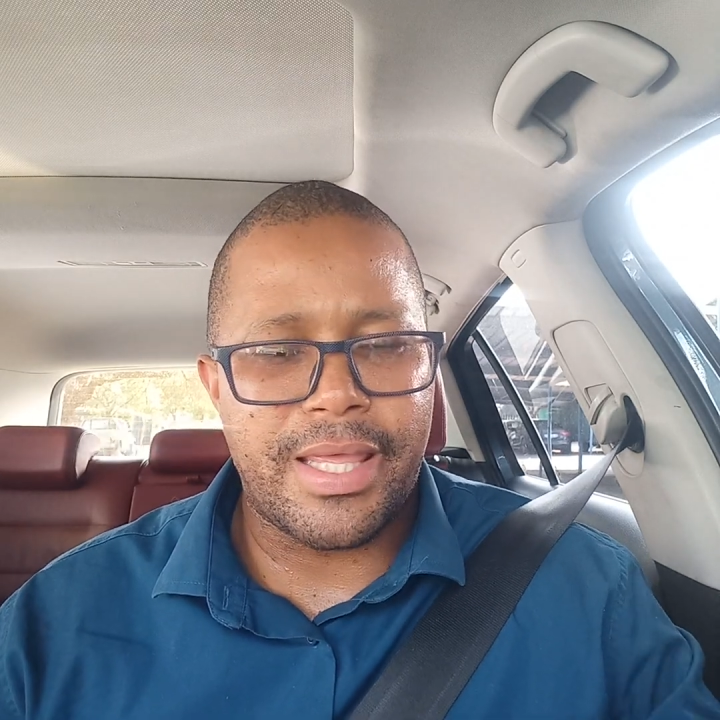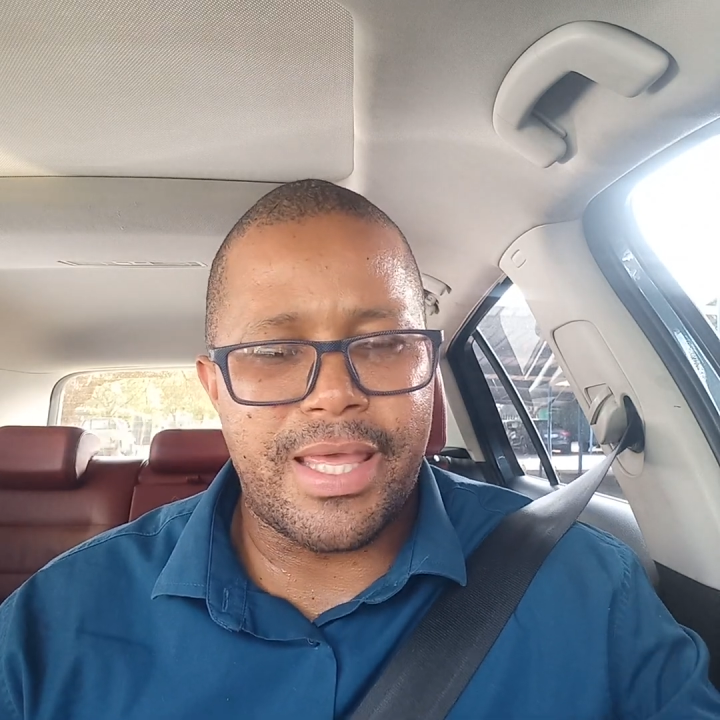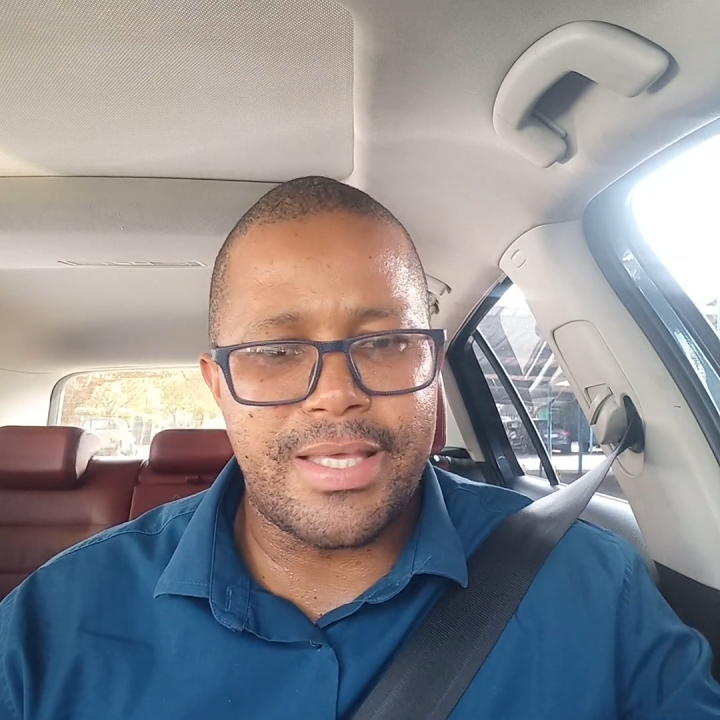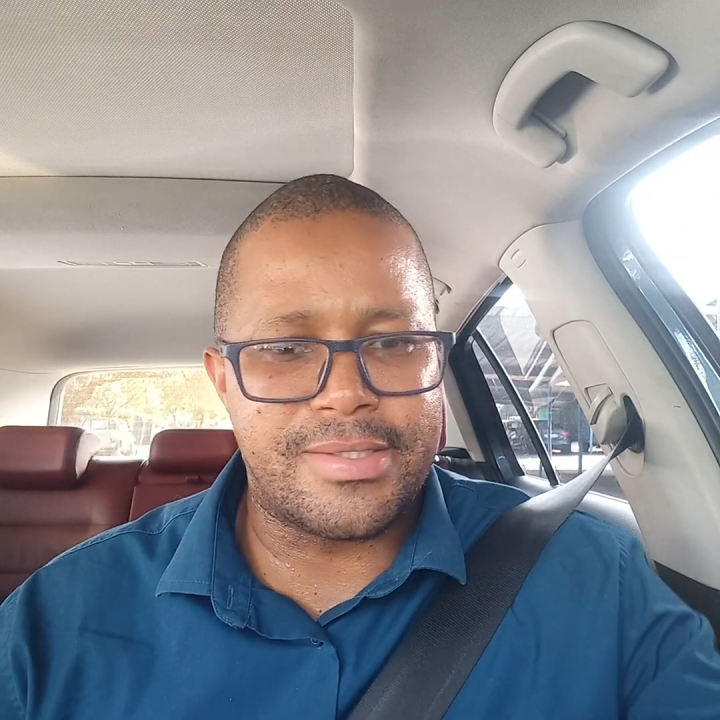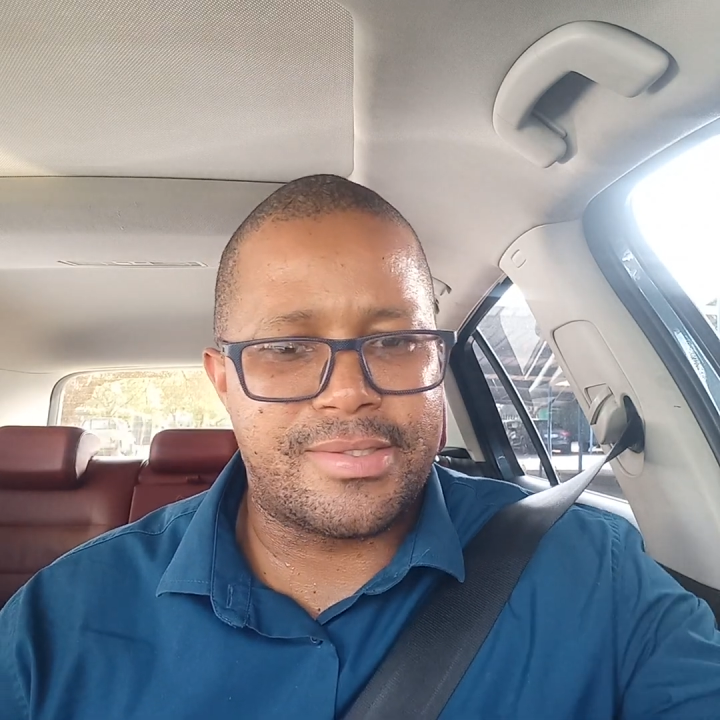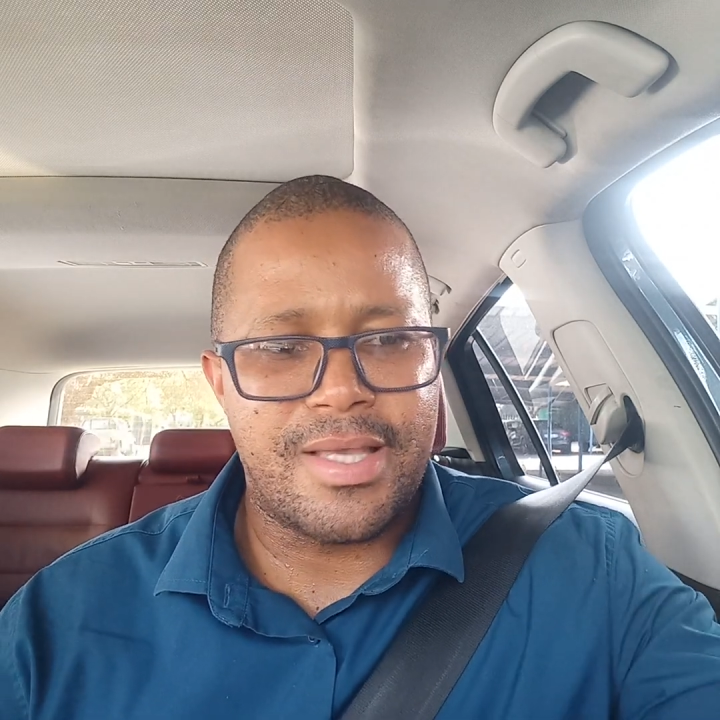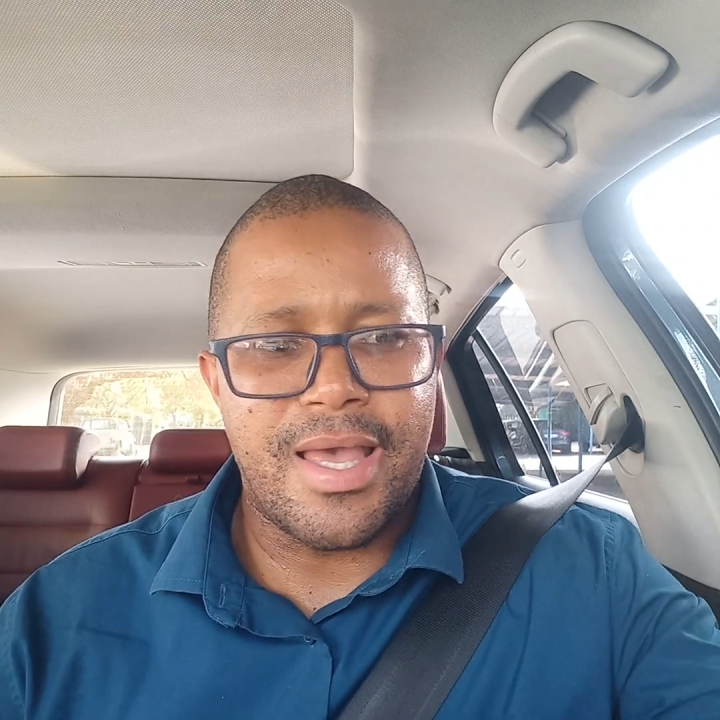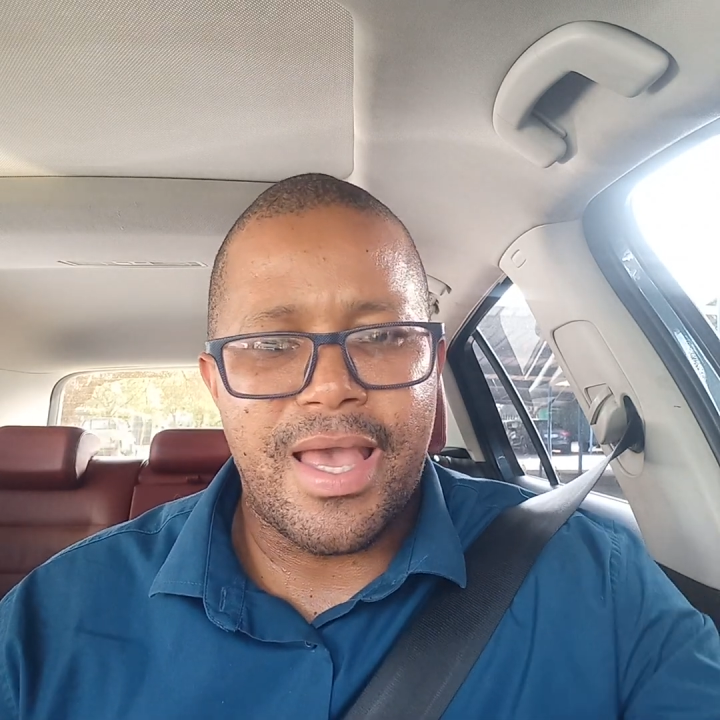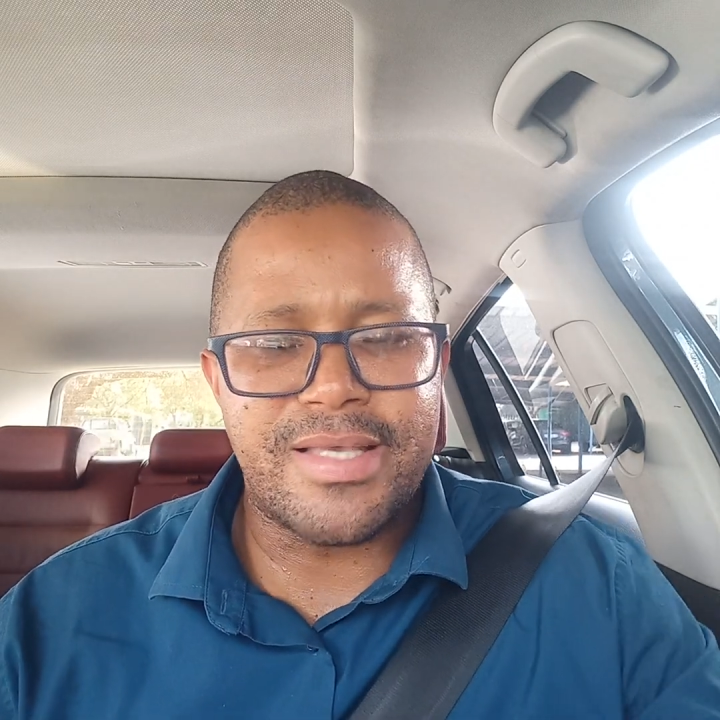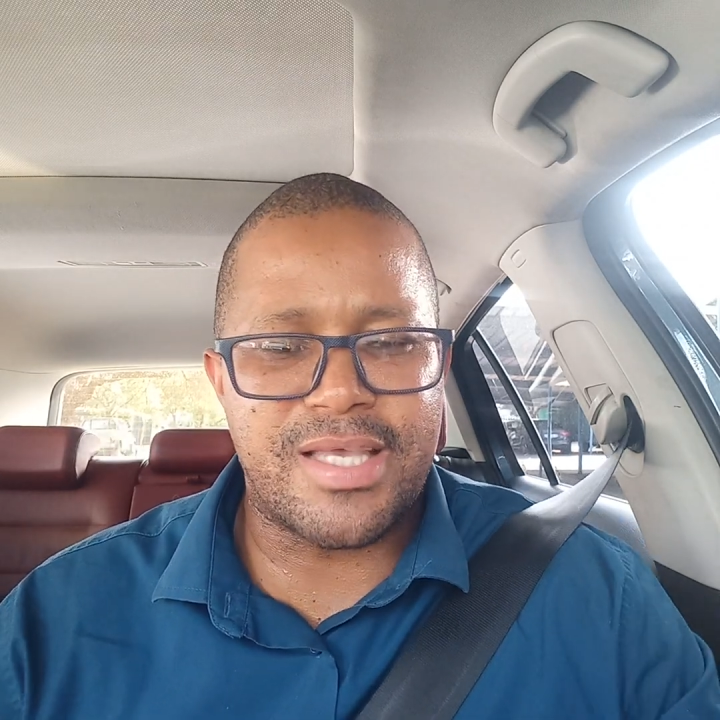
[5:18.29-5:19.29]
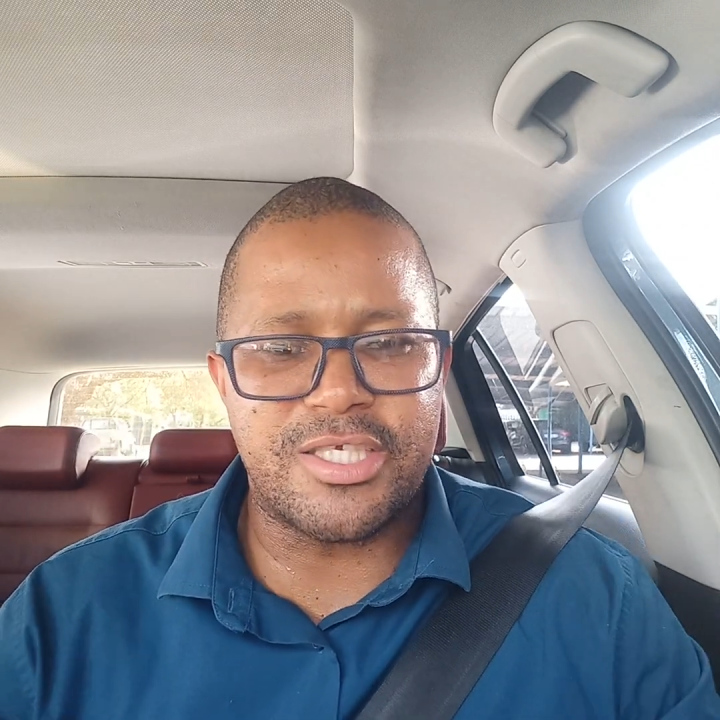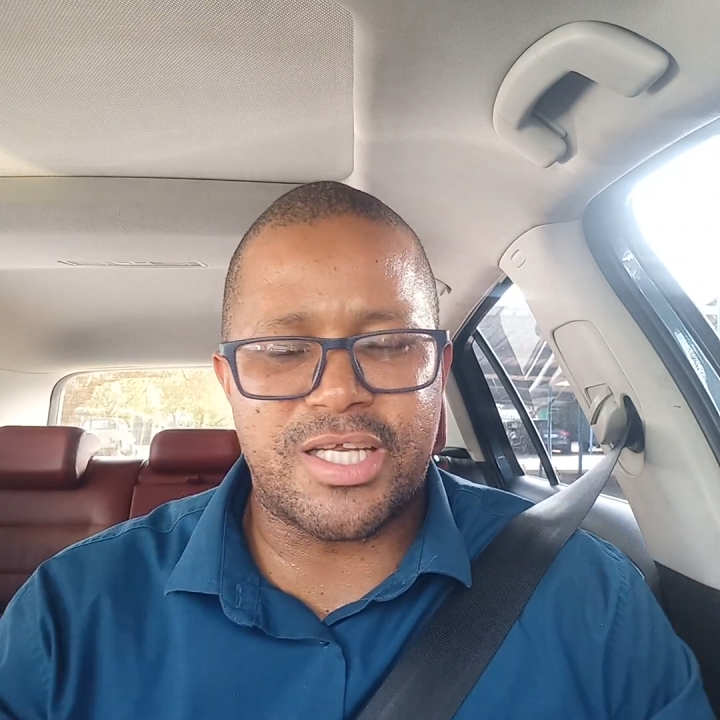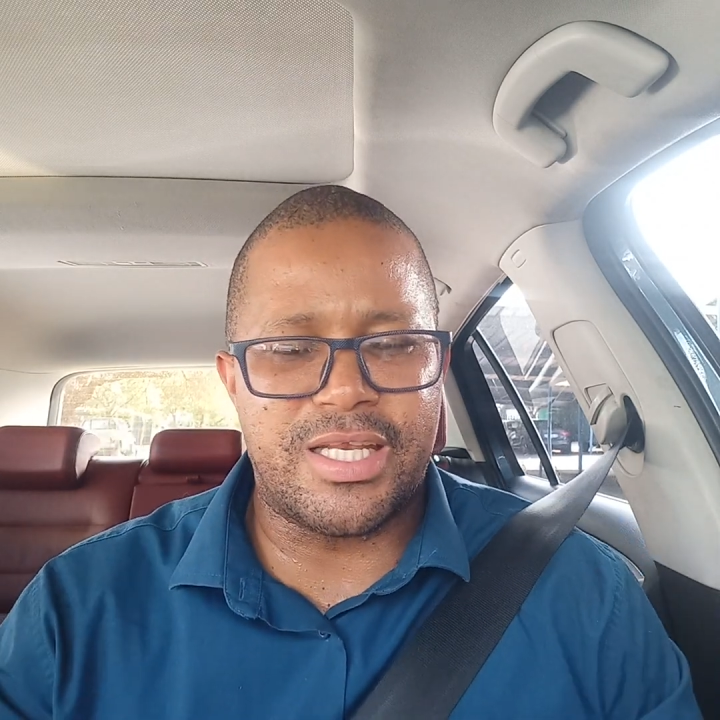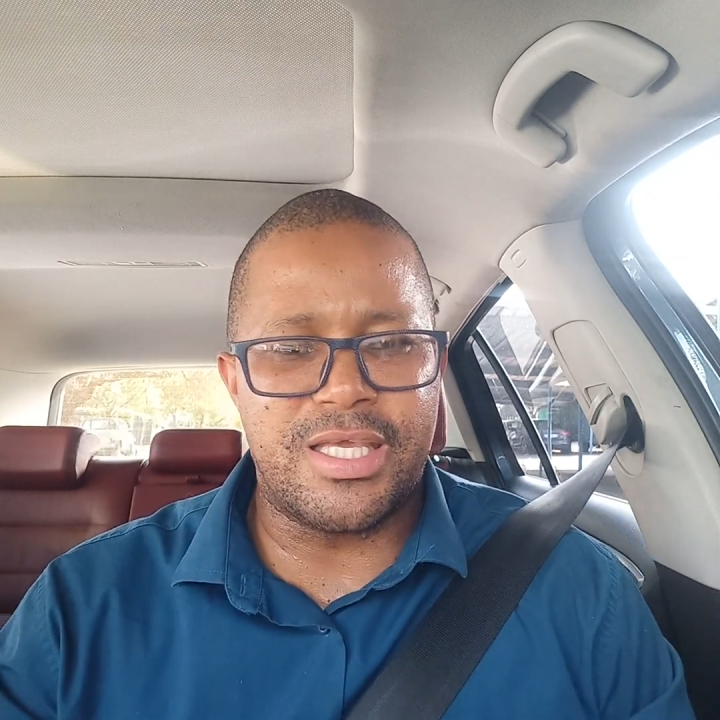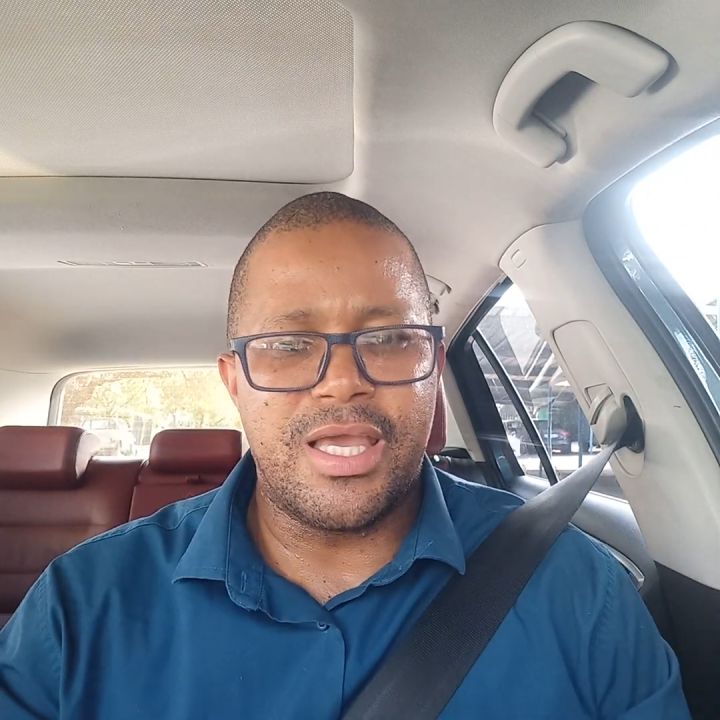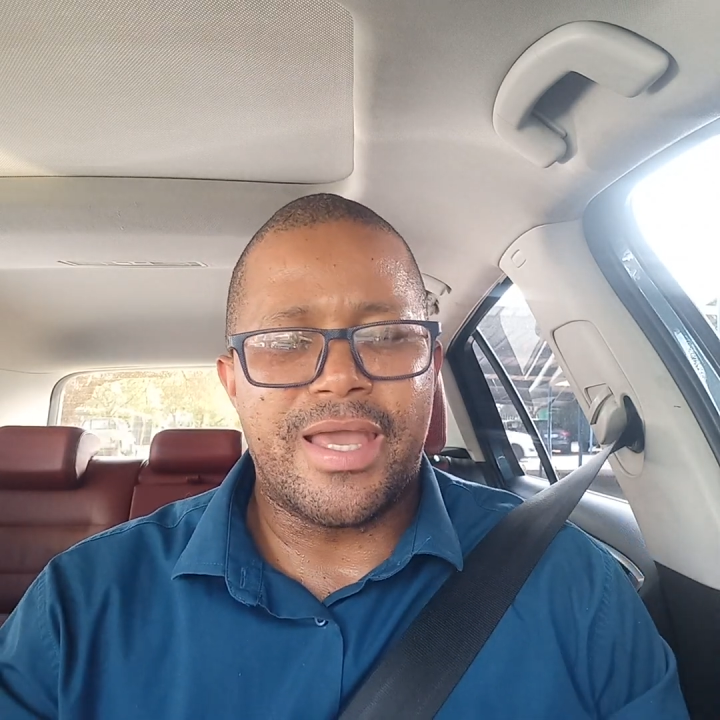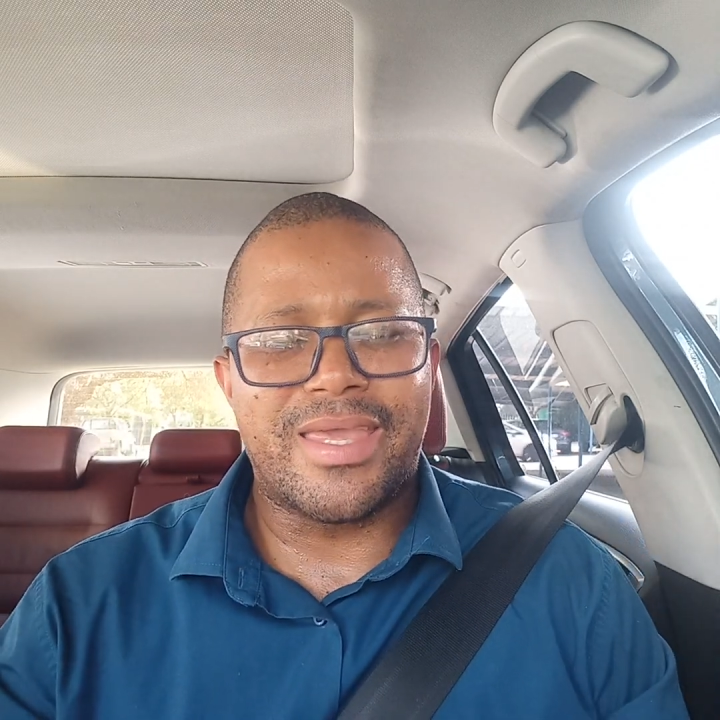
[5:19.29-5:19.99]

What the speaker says: is essentially